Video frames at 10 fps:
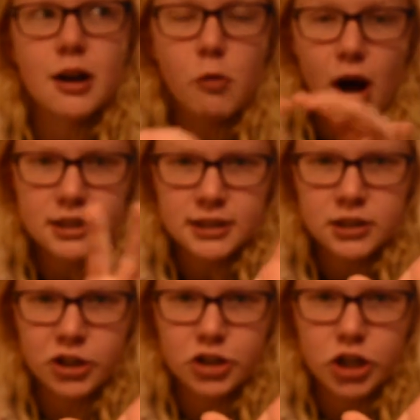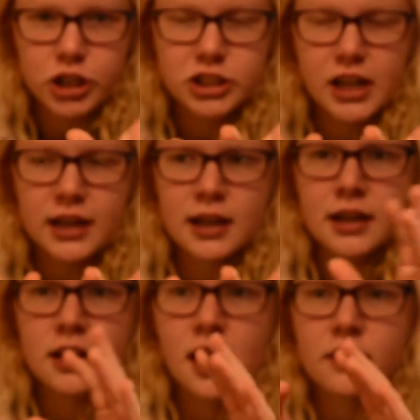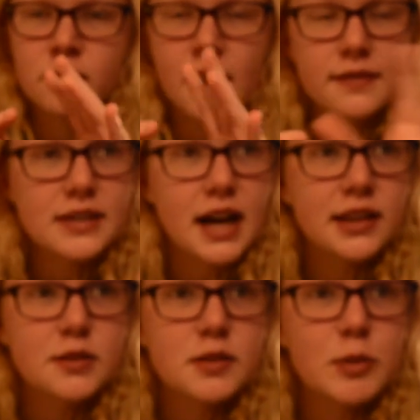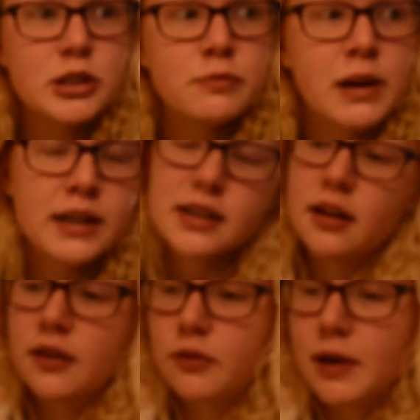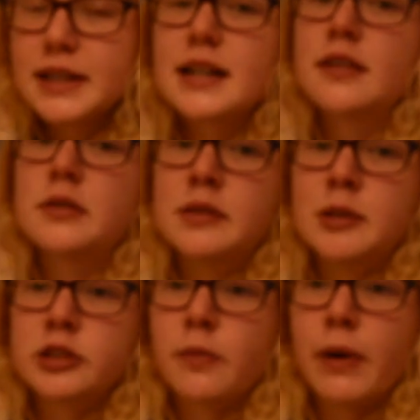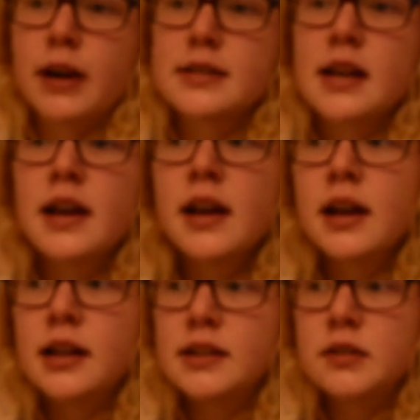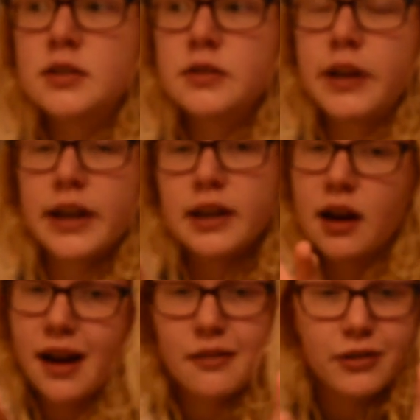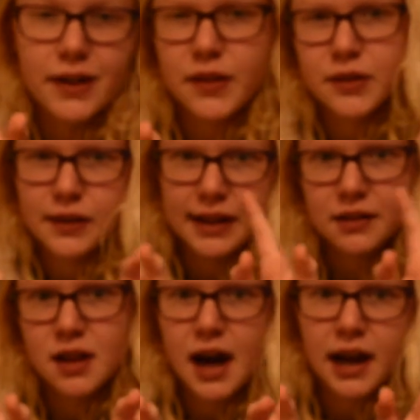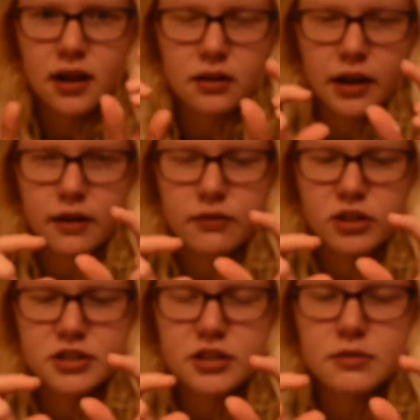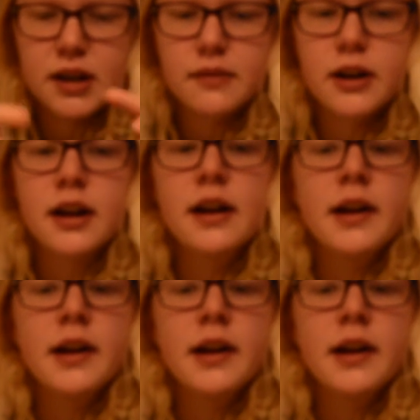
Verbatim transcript: like walked into the church and then on the left side there were a bunch of monks and on the right side there was a bunch of monks. And they would do like every other like line or like verse or whatever.